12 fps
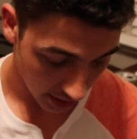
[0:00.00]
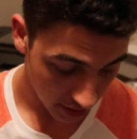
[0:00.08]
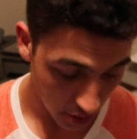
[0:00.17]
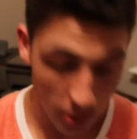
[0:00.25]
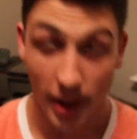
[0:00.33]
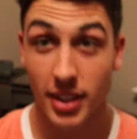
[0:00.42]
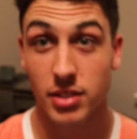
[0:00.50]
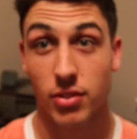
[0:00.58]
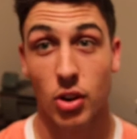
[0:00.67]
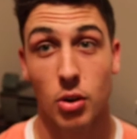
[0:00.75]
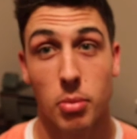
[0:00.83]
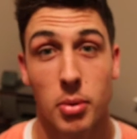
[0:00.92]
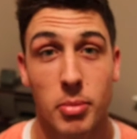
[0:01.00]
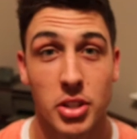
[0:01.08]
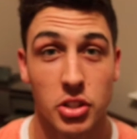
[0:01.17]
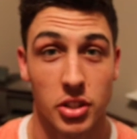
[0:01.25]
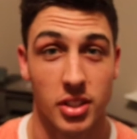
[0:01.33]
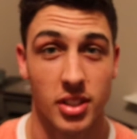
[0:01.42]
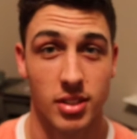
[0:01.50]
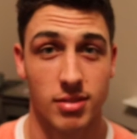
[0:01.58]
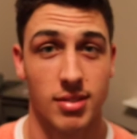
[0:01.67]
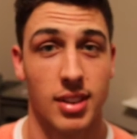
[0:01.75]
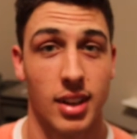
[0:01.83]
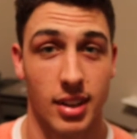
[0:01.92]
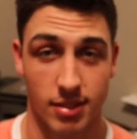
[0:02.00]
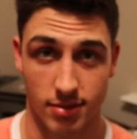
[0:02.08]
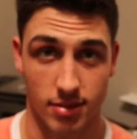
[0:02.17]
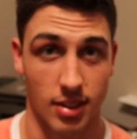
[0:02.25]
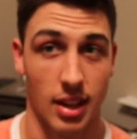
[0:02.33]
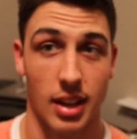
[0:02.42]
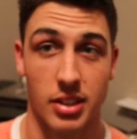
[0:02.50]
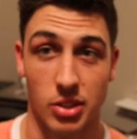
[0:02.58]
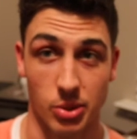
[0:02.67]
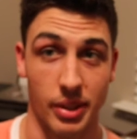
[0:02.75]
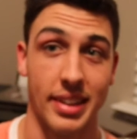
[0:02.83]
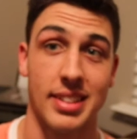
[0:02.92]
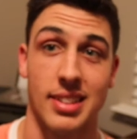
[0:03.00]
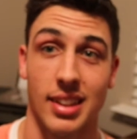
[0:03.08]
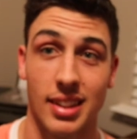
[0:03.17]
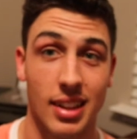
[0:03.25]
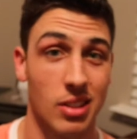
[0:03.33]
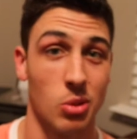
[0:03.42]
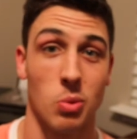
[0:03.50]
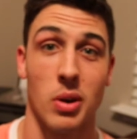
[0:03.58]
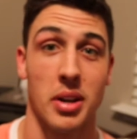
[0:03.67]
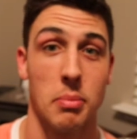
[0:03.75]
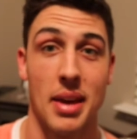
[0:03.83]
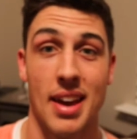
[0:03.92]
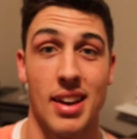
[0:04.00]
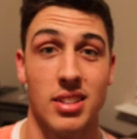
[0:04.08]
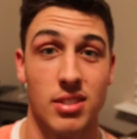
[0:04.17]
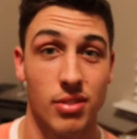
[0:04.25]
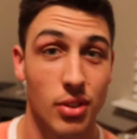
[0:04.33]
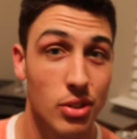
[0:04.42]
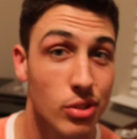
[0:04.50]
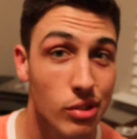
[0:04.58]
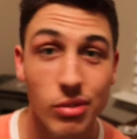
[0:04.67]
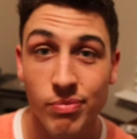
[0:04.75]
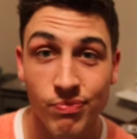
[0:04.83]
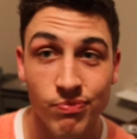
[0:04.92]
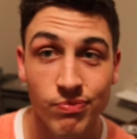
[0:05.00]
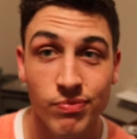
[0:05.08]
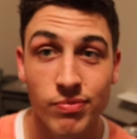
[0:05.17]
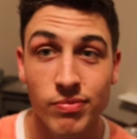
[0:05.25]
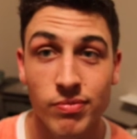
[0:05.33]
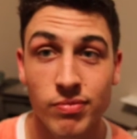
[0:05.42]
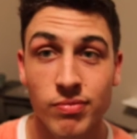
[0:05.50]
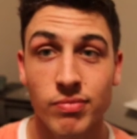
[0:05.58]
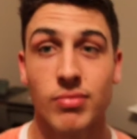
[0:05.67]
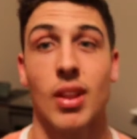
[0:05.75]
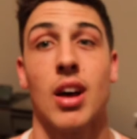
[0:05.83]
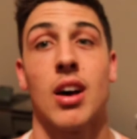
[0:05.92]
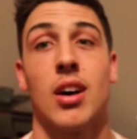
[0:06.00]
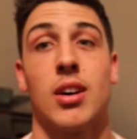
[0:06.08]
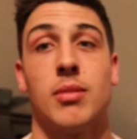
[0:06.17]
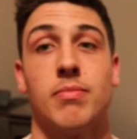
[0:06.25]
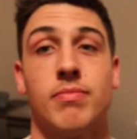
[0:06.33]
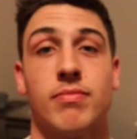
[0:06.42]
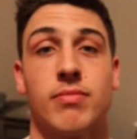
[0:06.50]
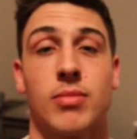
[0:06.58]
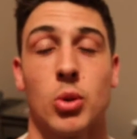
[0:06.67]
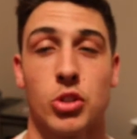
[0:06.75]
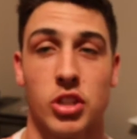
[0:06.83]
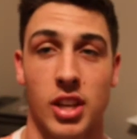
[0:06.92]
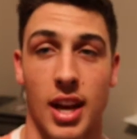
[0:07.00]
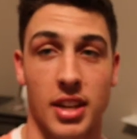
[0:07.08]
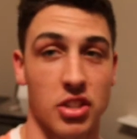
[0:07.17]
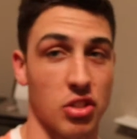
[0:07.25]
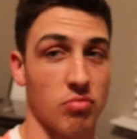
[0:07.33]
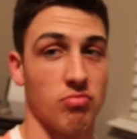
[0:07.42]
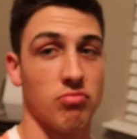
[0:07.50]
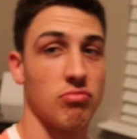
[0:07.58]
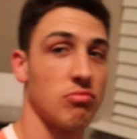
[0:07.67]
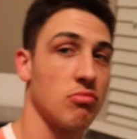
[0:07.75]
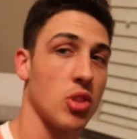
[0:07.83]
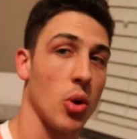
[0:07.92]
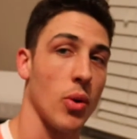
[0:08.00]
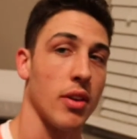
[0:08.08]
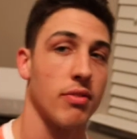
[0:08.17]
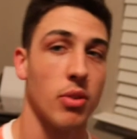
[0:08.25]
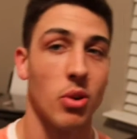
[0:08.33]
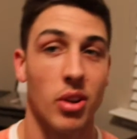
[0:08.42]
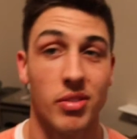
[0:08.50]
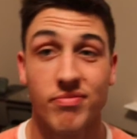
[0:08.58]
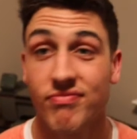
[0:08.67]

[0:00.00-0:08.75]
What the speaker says: Don't ask for her permission. Do ladies like that? Do you want to be asked first? Or should a guy just go right for it?